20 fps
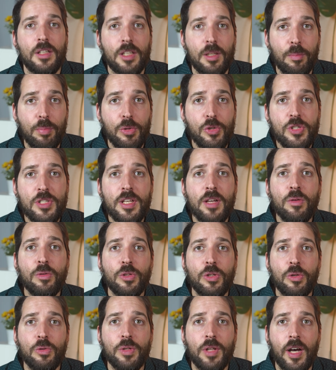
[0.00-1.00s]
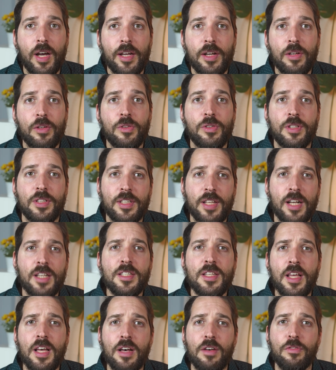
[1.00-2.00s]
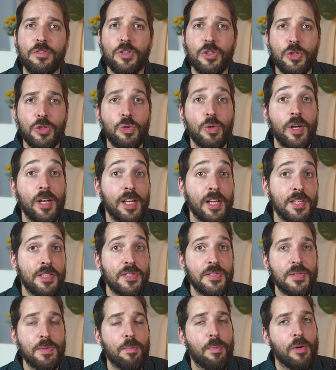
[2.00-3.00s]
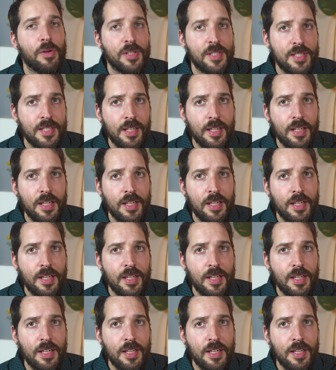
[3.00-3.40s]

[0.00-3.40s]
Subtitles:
The Bluesound Node Icon does have two aces upon its